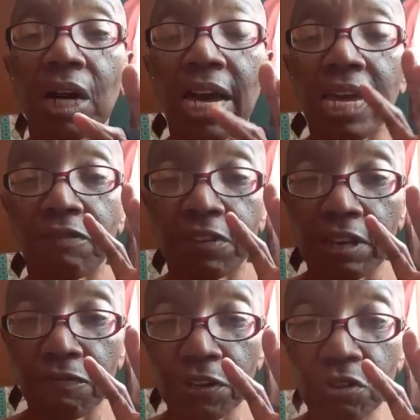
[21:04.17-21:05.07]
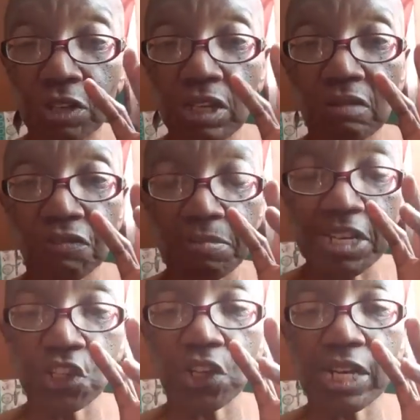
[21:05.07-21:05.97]
I have given you the
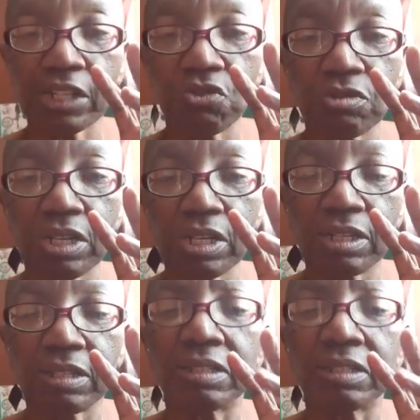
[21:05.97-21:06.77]
information that you need.